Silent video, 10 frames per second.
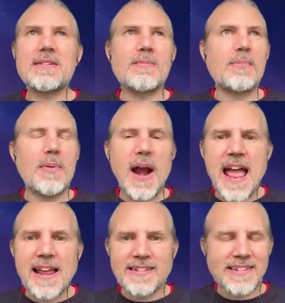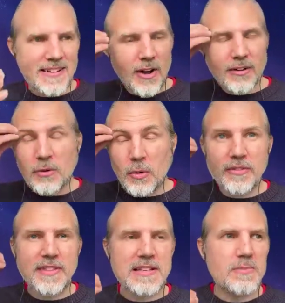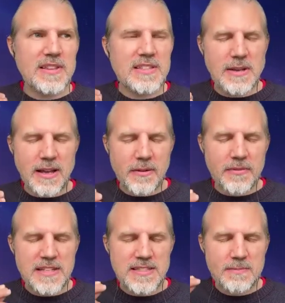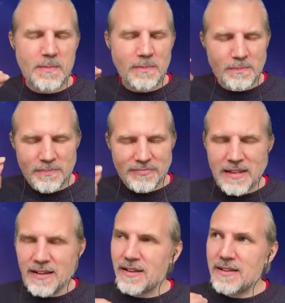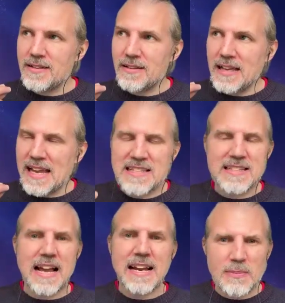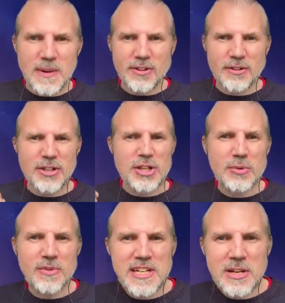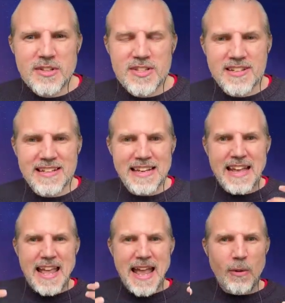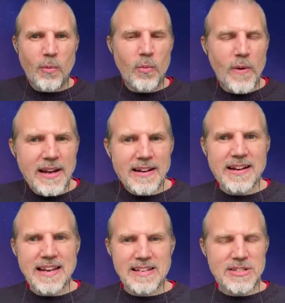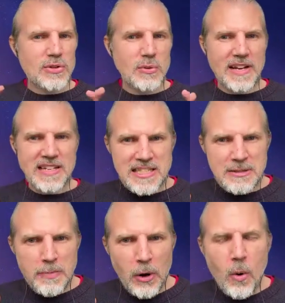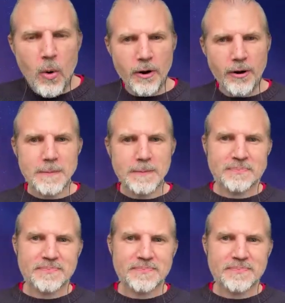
brand or this with this excitement, a curiosity and willingness to explore,